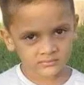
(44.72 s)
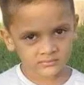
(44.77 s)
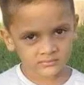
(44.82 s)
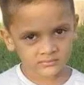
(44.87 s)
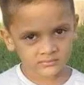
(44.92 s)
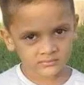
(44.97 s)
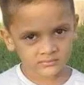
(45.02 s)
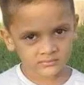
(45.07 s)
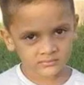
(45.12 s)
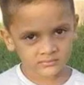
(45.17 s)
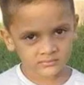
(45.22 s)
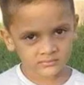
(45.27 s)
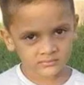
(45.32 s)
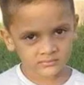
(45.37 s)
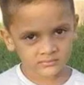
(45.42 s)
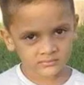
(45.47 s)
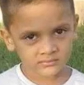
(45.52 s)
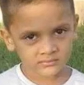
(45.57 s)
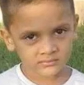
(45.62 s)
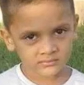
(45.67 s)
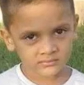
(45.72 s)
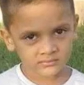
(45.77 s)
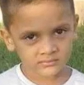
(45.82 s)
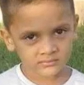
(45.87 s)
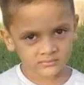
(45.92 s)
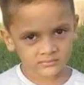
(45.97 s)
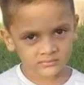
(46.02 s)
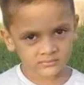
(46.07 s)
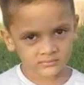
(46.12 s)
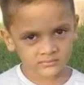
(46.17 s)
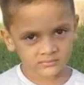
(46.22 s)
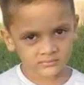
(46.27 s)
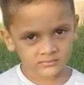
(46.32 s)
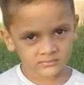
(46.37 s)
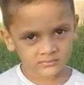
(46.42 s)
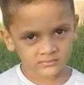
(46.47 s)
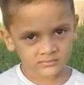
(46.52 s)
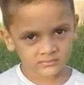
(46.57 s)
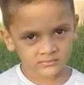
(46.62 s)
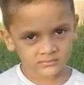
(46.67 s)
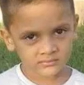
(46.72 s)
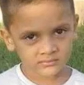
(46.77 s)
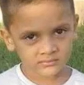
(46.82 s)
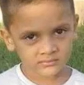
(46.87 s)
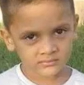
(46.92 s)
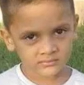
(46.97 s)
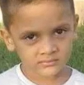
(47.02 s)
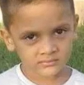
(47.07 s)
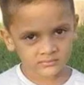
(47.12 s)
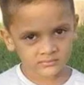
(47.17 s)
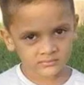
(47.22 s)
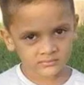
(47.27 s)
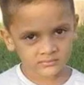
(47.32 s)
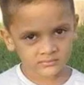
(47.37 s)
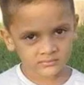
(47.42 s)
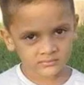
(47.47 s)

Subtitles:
The face doesn't move, so there is nothing to read.